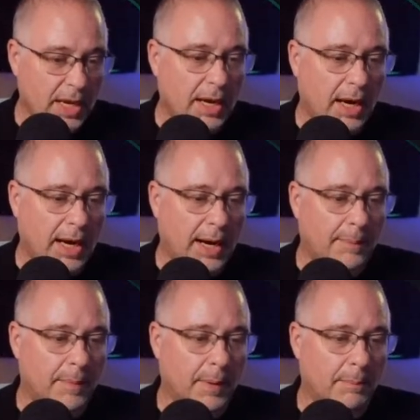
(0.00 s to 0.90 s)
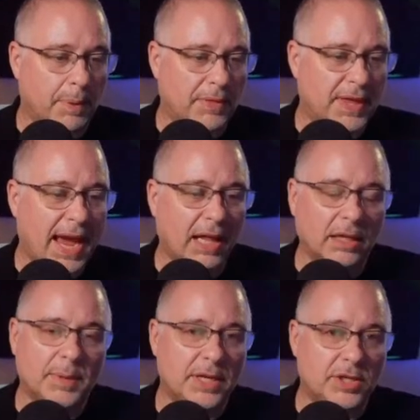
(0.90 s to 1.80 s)
but the
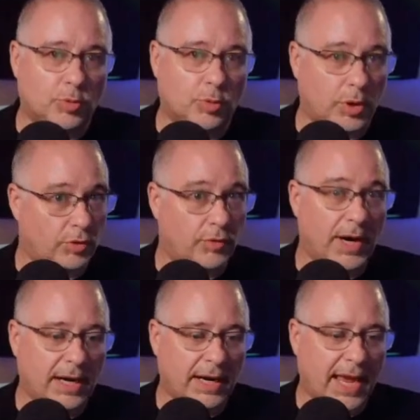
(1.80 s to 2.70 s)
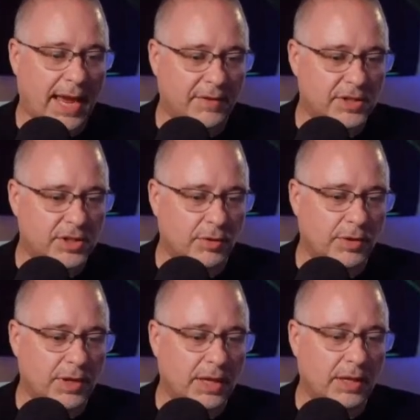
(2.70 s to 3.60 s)
elements weren't created in Canva. So
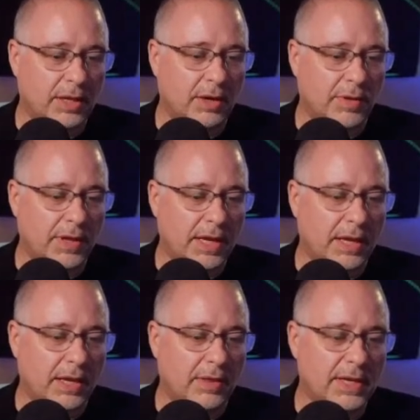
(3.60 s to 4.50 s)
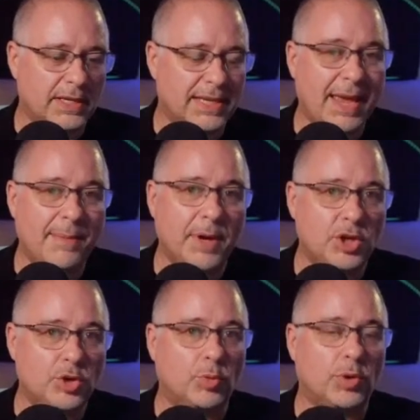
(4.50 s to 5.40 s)
this
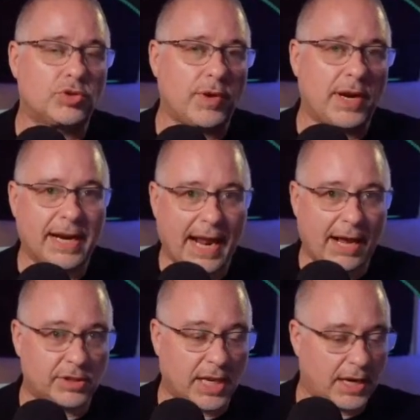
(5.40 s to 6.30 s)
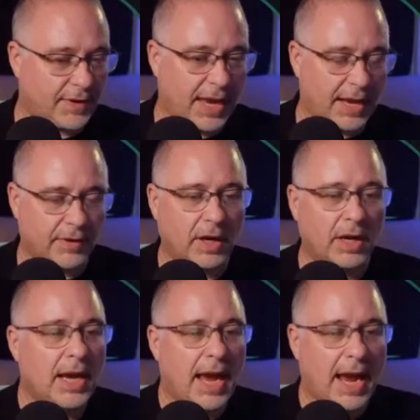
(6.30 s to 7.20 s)
image was created outside of Canva,
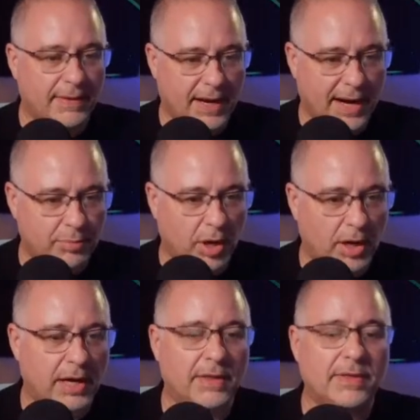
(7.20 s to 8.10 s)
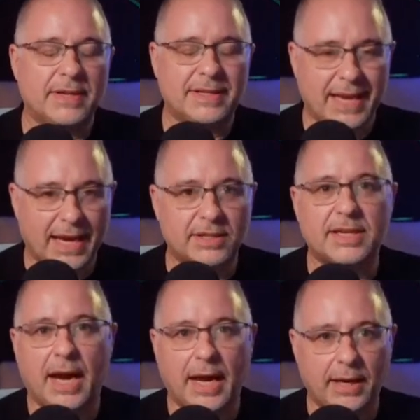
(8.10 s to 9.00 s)
and then I brought it in. Text
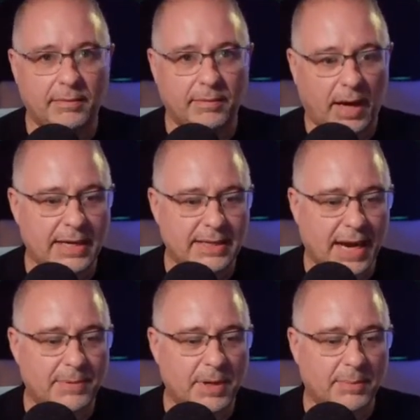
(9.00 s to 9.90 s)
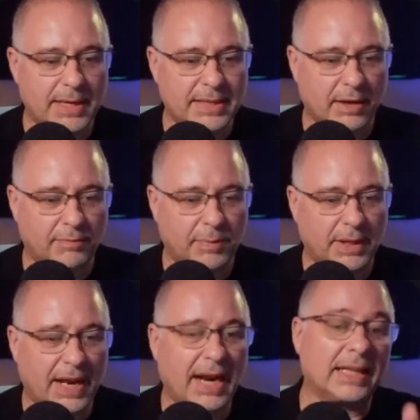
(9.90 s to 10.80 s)
I typed in myself, but
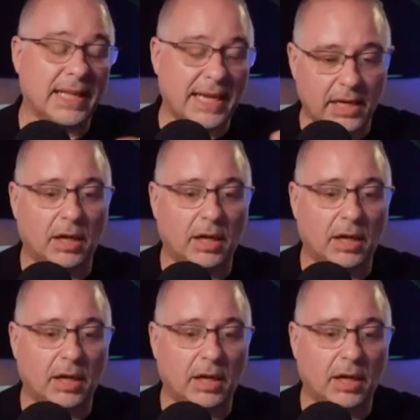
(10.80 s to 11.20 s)
then I laid it all